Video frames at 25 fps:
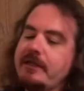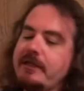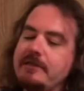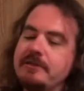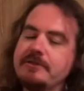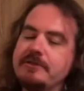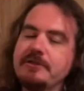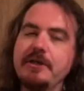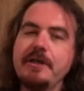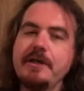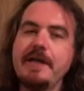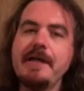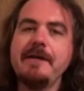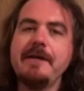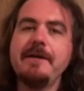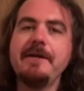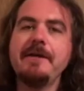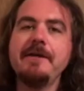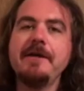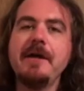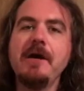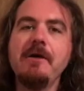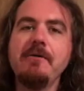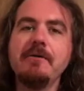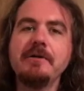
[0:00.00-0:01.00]
So here you
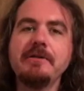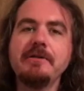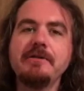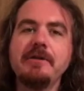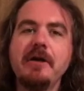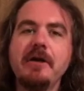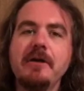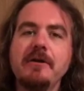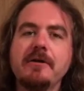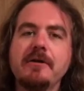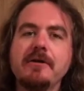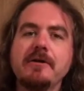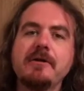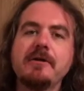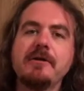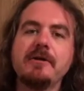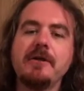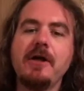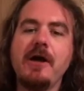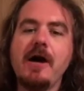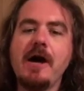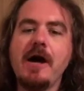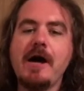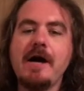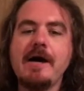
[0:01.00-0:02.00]
go with Dark
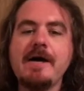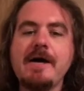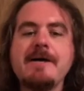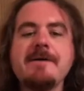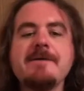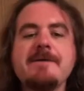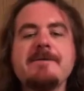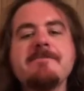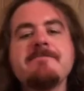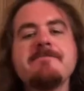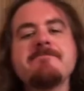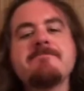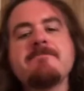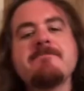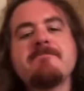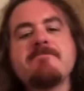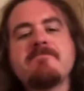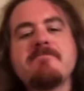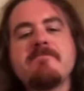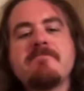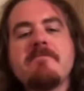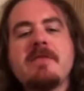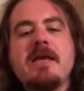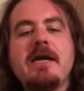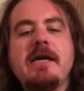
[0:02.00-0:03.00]
Claw,
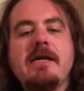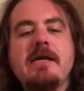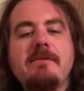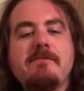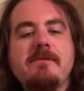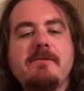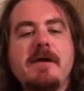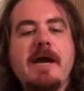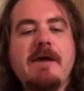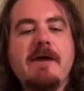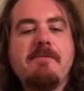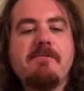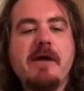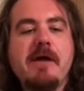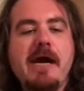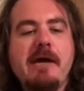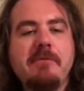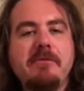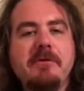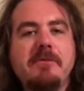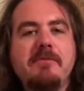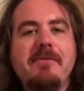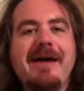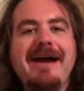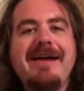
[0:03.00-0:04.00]
and you've got
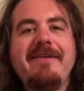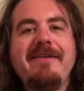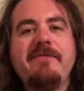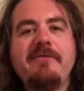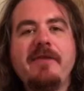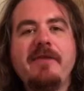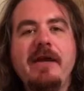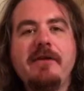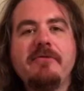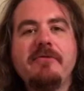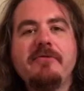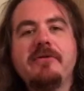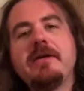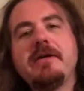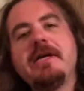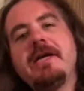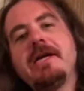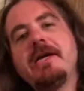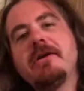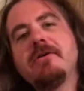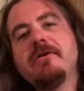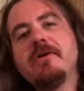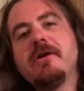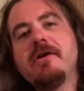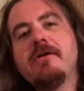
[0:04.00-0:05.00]
probably my favorite
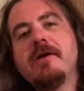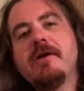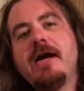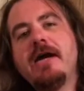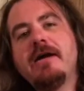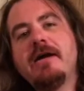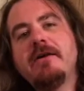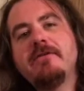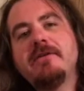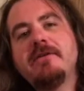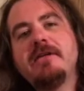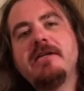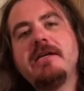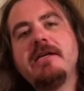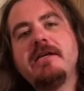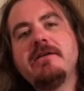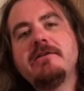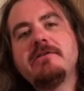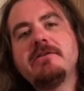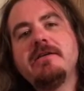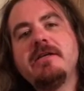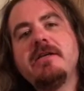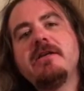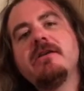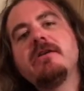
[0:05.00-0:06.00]
hero out of the
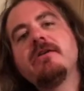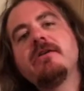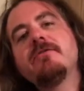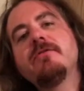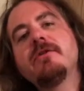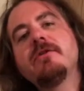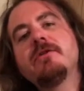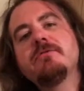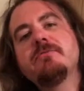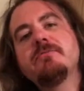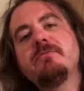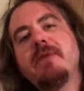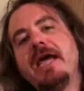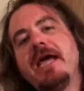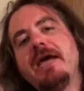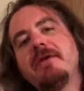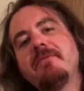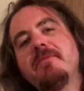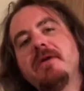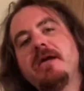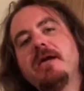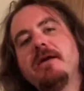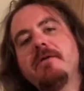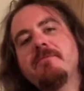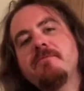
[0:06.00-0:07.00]
DC universe,
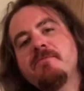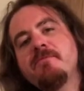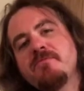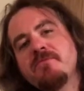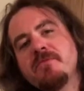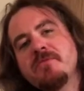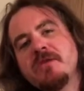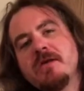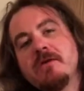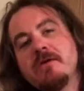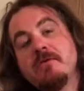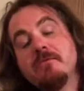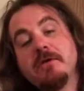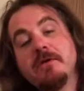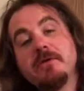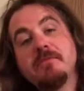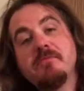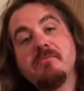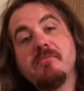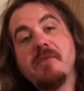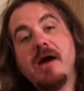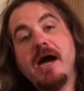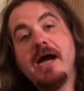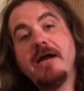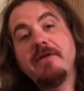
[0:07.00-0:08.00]
Batman, with
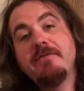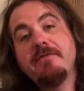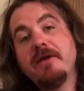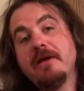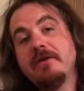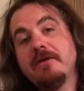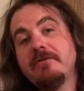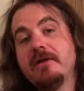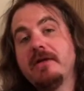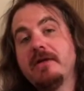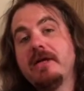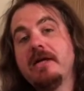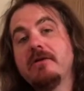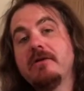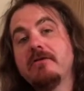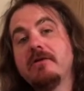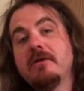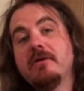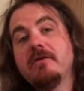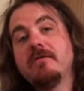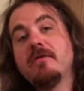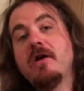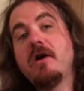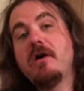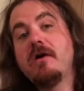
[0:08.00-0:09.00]
my favorite
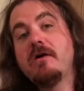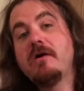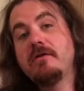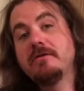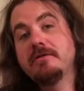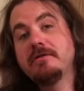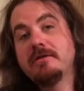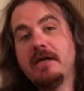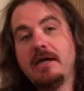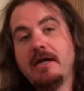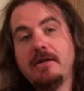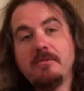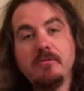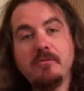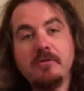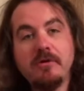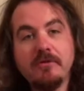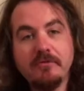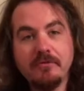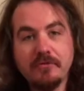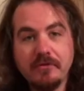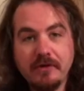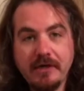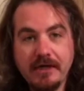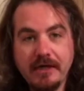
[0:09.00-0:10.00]
hero of all time,
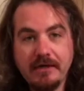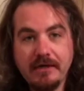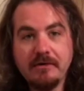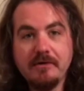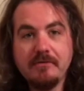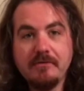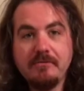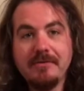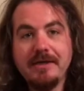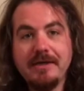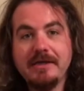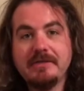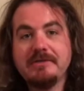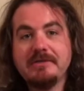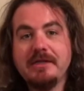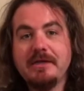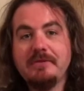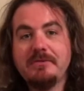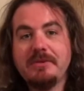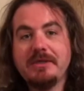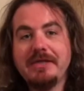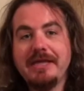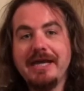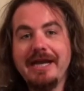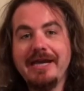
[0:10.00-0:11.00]
Wolverine, mixed
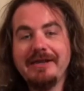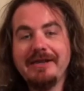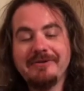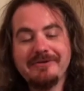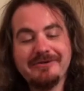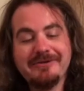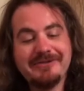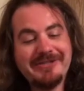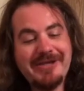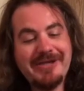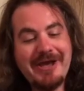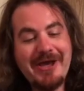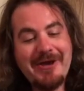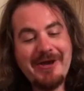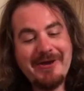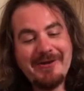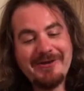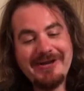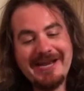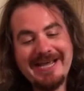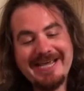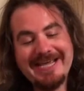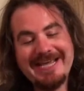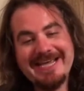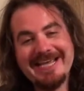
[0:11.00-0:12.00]
up together. So
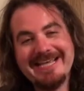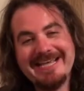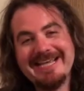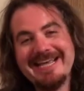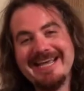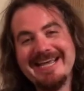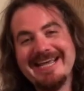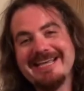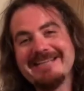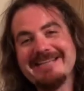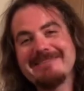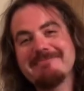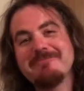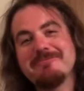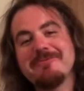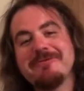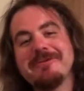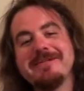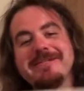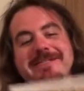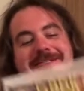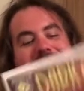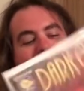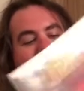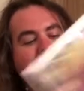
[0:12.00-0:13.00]
that's
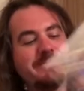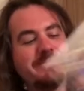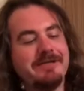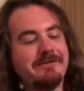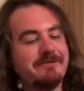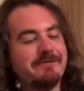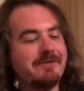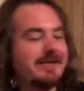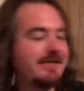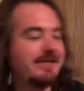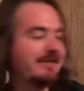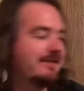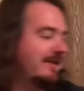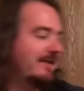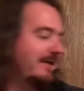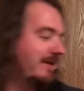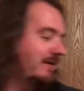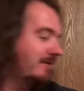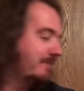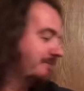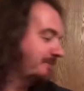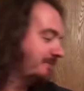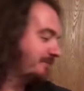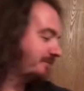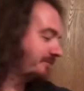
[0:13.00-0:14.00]
pretty sweet right
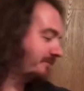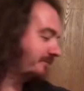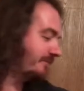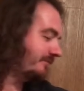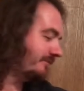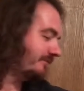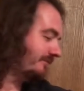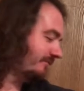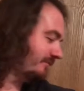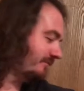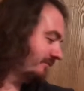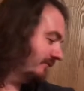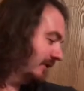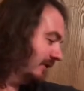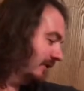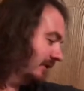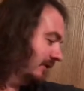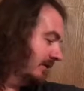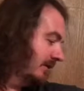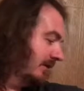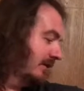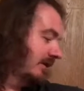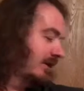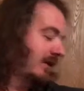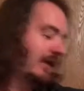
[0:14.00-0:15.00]
there.
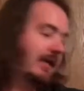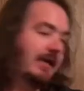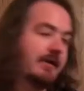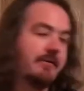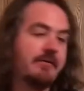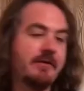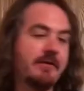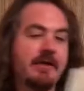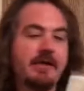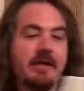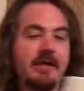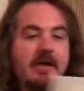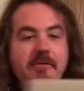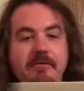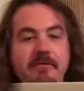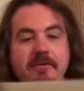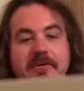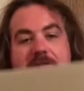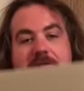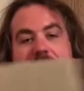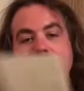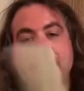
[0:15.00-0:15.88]
Here we go with